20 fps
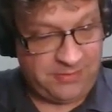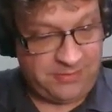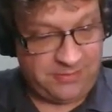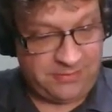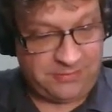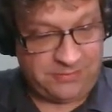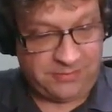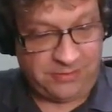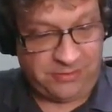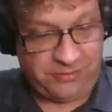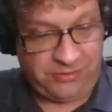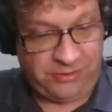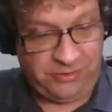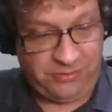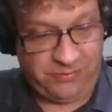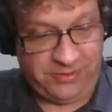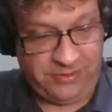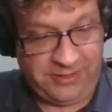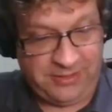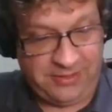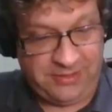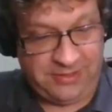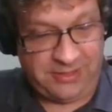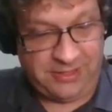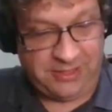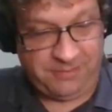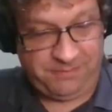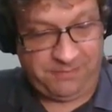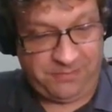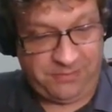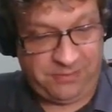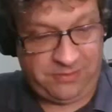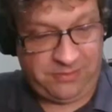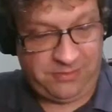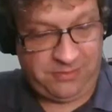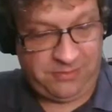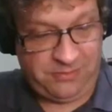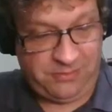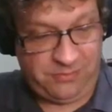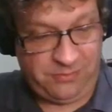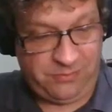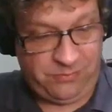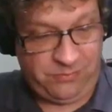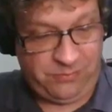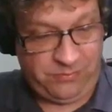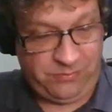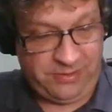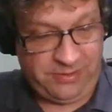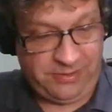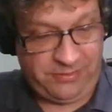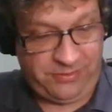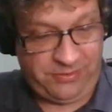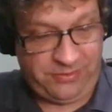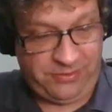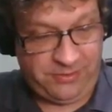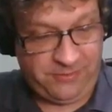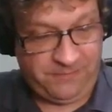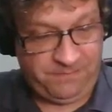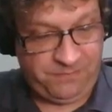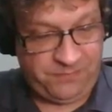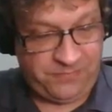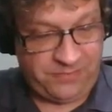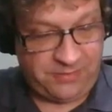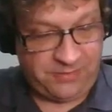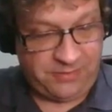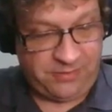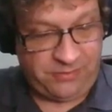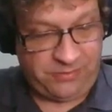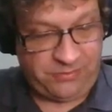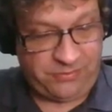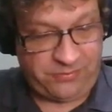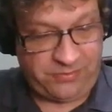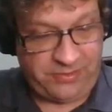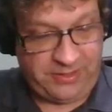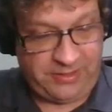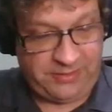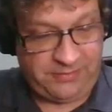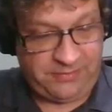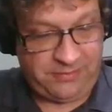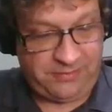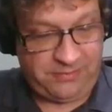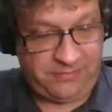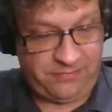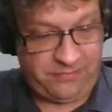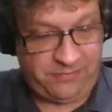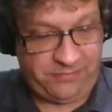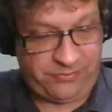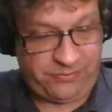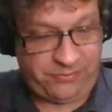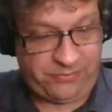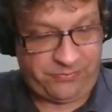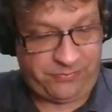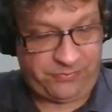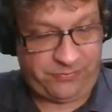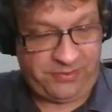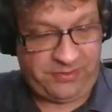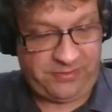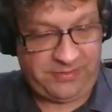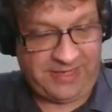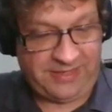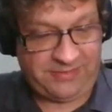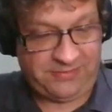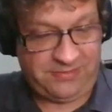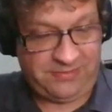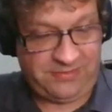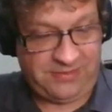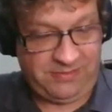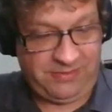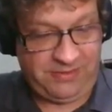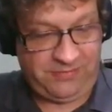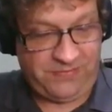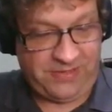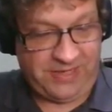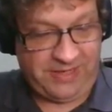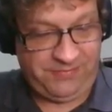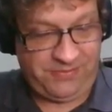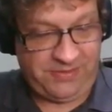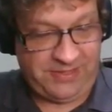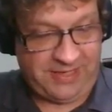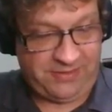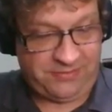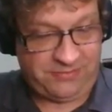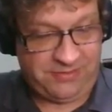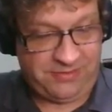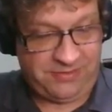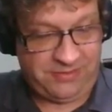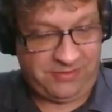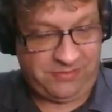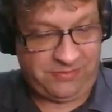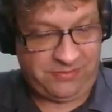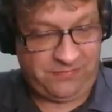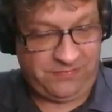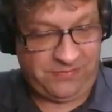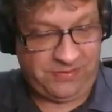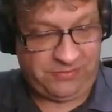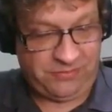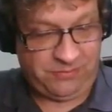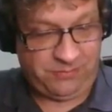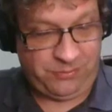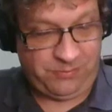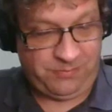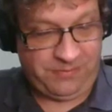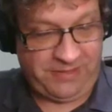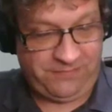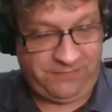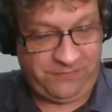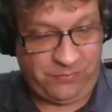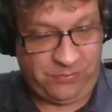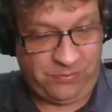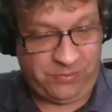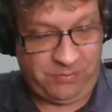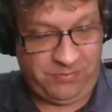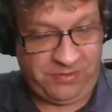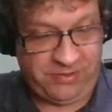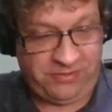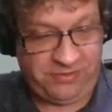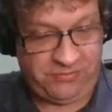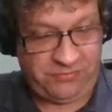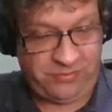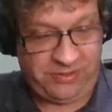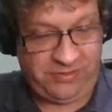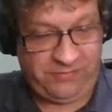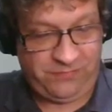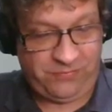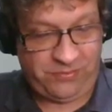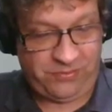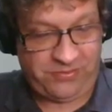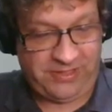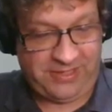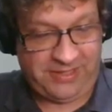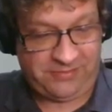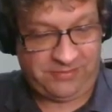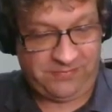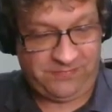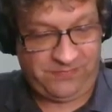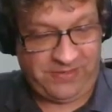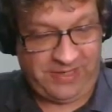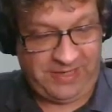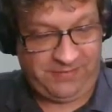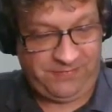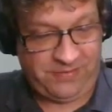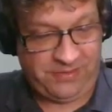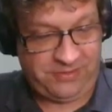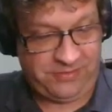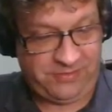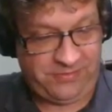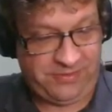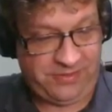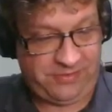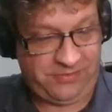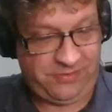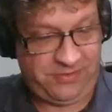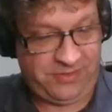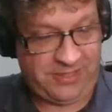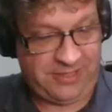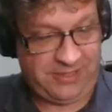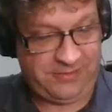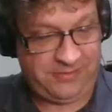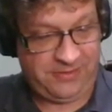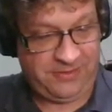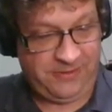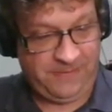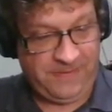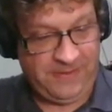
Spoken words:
So you end up with 3,075,000 that are divisible by 4 and 124,500 that are not.